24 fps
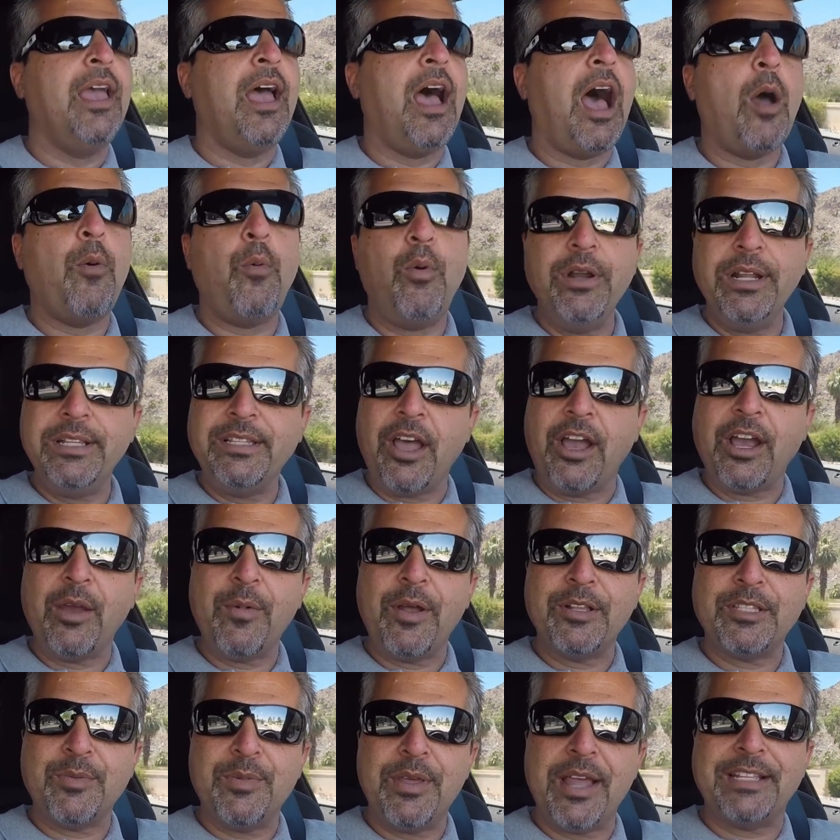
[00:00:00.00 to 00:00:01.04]
I want to talk
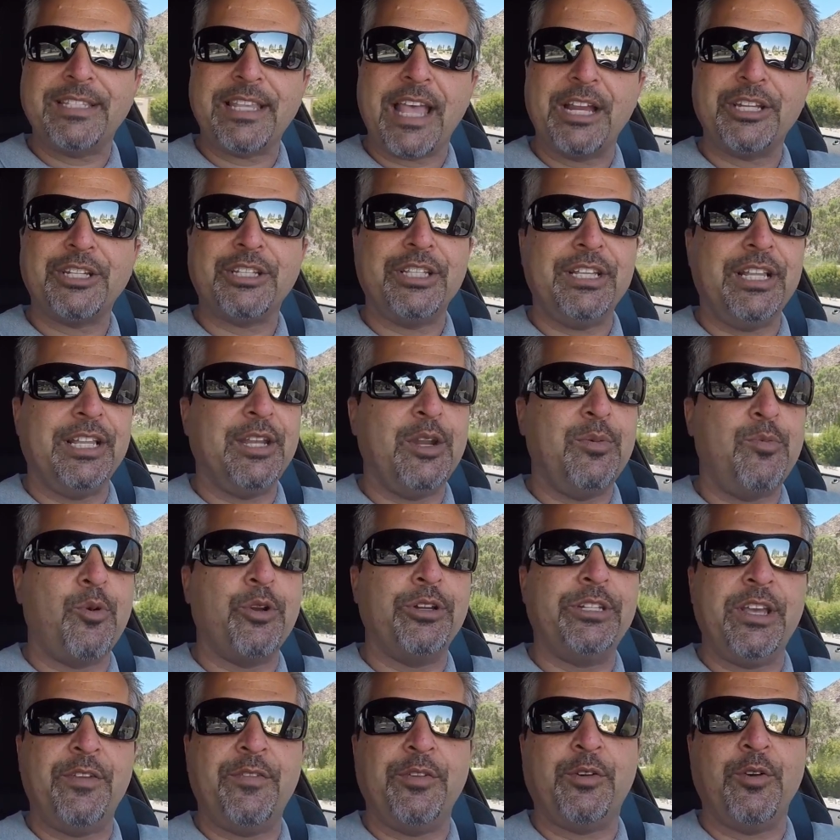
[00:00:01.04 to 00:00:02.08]
about something that's actually a little more
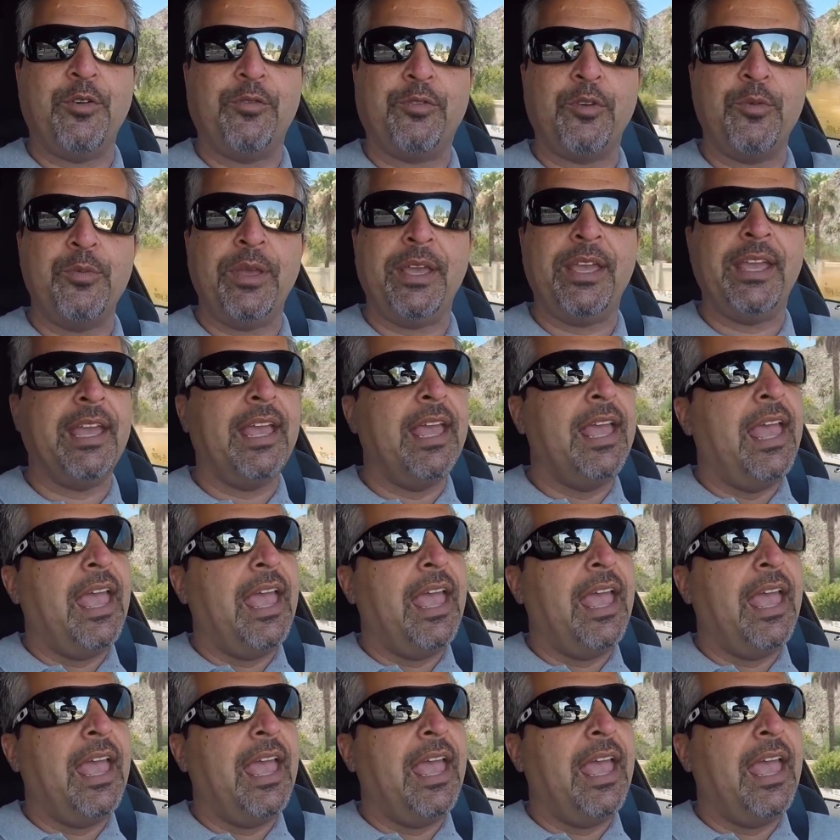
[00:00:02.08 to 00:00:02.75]
difficult for me,